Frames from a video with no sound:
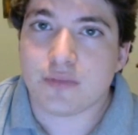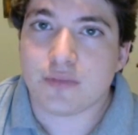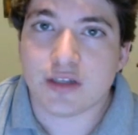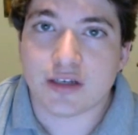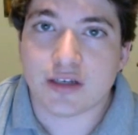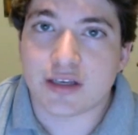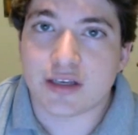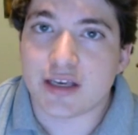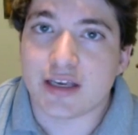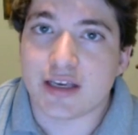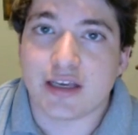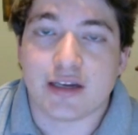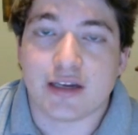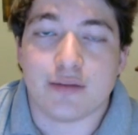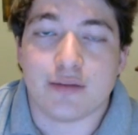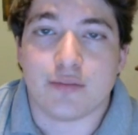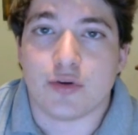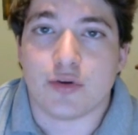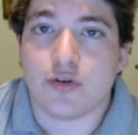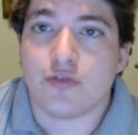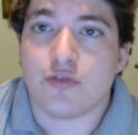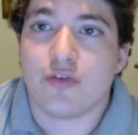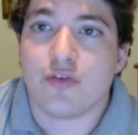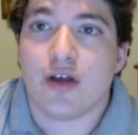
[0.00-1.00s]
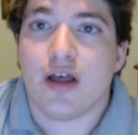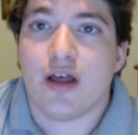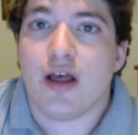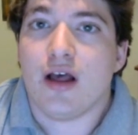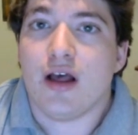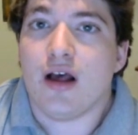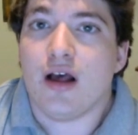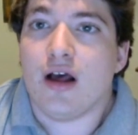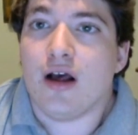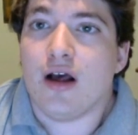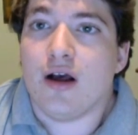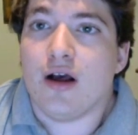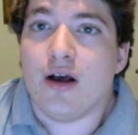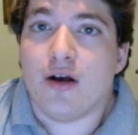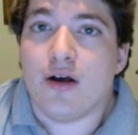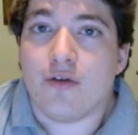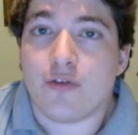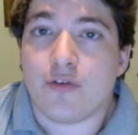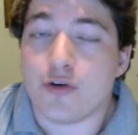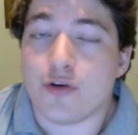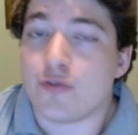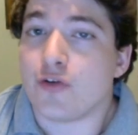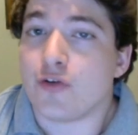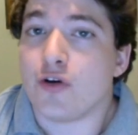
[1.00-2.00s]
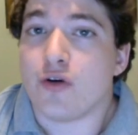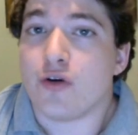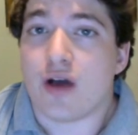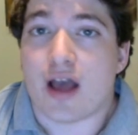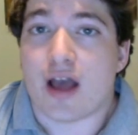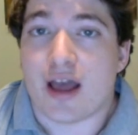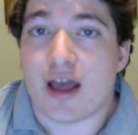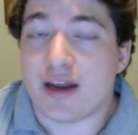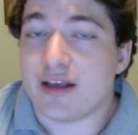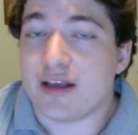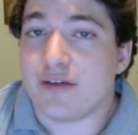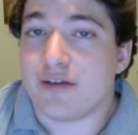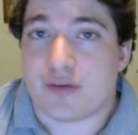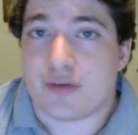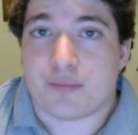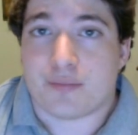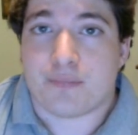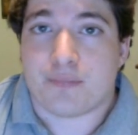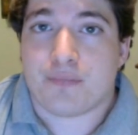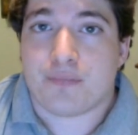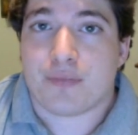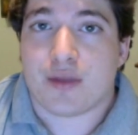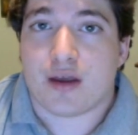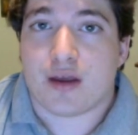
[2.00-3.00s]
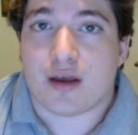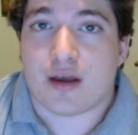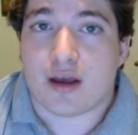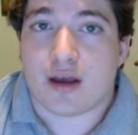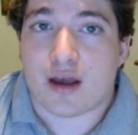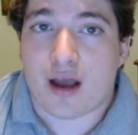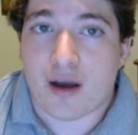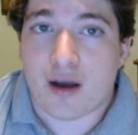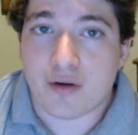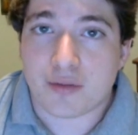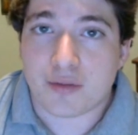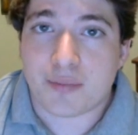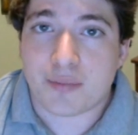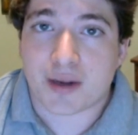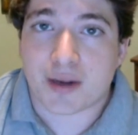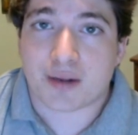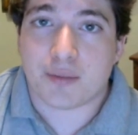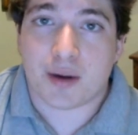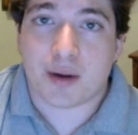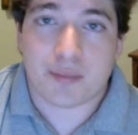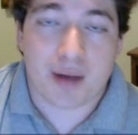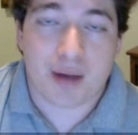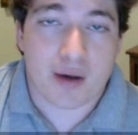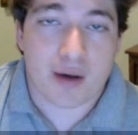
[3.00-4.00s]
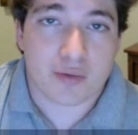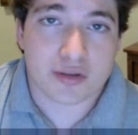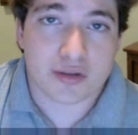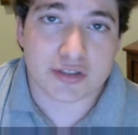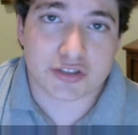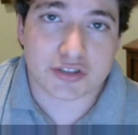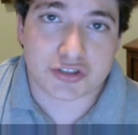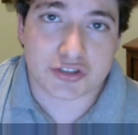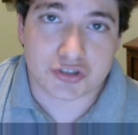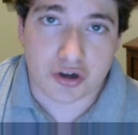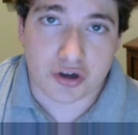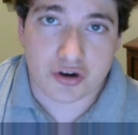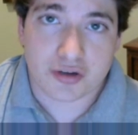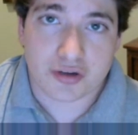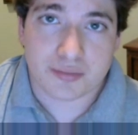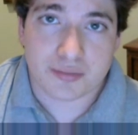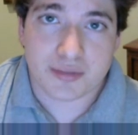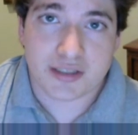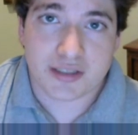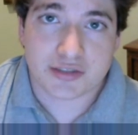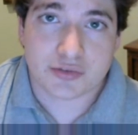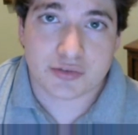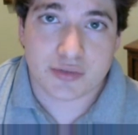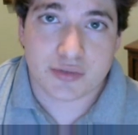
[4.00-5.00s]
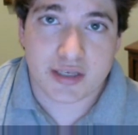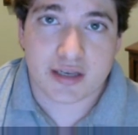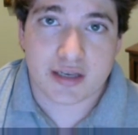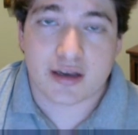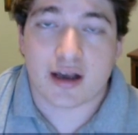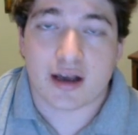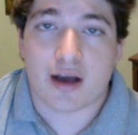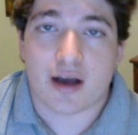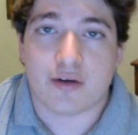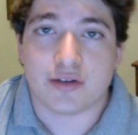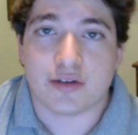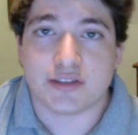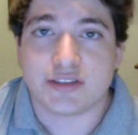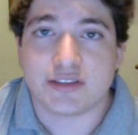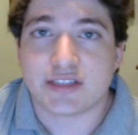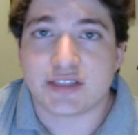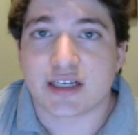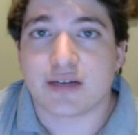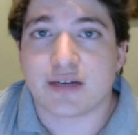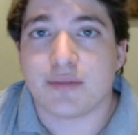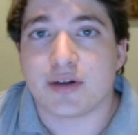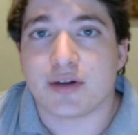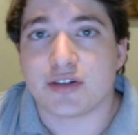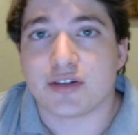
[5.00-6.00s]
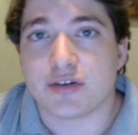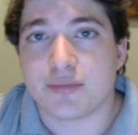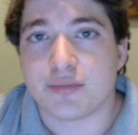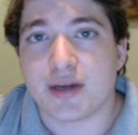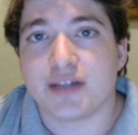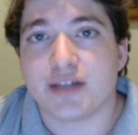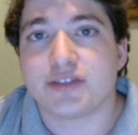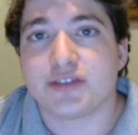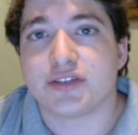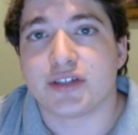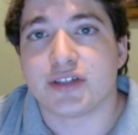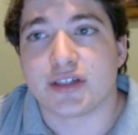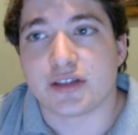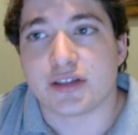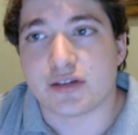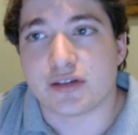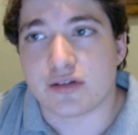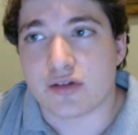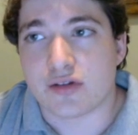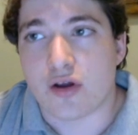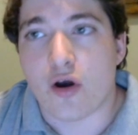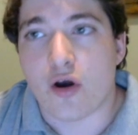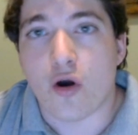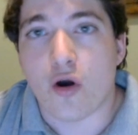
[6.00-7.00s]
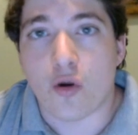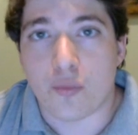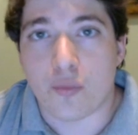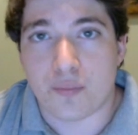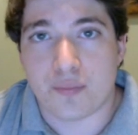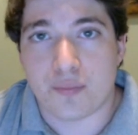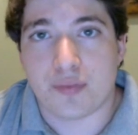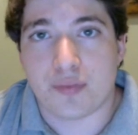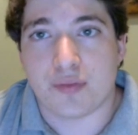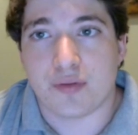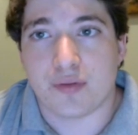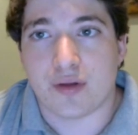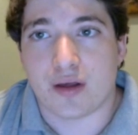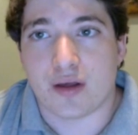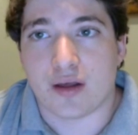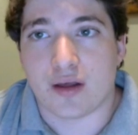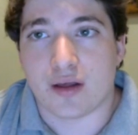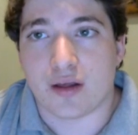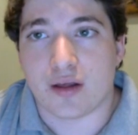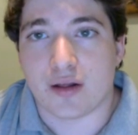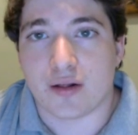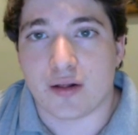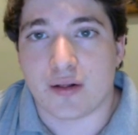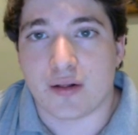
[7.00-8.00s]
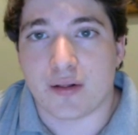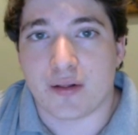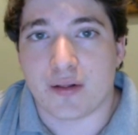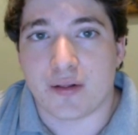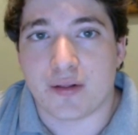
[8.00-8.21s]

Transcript: Keen, Move, Fufu, any of them, I would pick them up. I wouldn't start them this week. I would stick them on your bench and hope, just